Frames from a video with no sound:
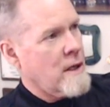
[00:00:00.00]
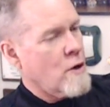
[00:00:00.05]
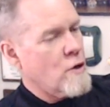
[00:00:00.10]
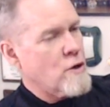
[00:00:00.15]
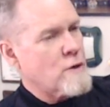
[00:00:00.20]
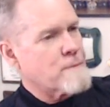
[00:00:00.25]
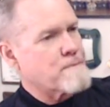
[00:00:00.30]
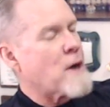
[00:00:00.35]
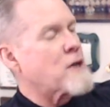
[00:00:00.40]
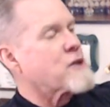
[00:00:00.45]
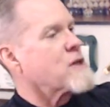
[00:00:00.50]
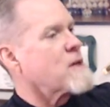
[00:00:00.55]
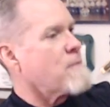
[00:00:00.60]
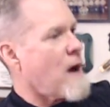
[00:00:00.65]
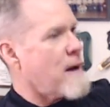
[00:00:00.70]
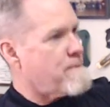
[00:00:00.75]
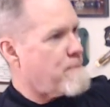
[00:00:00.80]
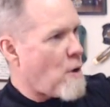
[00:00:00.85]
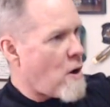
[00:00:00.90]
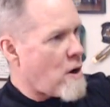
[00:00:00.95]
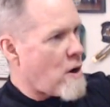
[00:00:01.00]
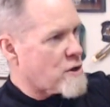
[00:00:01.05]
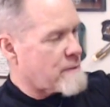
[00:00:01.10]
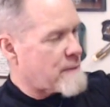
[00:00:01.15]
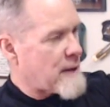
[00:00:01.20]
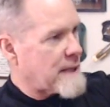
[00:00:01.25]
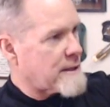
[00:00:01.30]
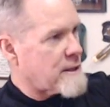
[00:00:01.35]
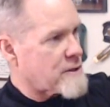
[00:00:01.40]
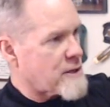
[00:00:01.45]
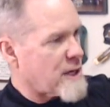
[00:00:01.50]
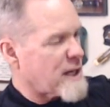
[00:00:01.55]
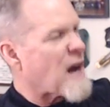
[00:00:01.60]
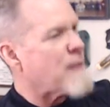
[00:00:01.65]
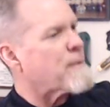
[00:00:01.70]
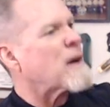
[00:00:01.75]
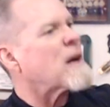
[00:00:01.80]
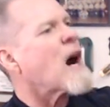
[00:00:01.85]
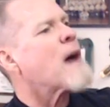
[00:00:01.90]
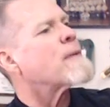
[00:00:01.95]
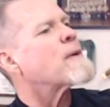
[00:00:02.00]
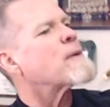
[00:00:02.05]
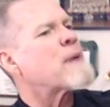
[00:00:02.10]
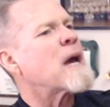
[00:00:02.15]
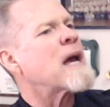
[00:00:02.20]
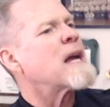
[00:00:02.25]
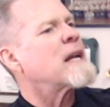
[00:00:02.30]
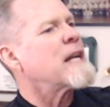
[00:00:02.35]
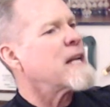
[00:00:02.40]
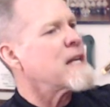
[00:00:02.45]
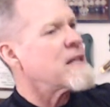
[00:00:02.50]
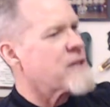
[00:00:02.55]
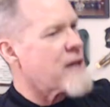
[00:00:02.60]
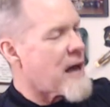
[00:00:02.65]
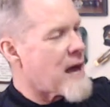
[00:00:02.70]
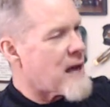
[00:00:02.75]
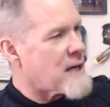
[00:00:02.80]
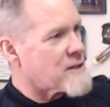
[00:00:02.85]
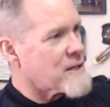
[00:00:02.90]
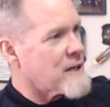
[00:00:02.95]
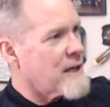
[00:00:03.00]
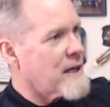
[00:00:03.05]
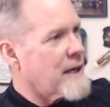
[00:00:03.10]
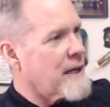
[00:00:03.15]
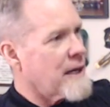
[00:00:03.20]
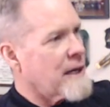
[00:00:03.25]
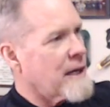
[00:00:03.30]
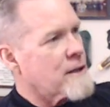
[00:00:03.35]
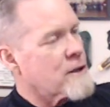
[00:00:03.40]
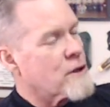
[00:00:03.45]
who's busting my balls about this like I'm a pain in his ass. Yeah.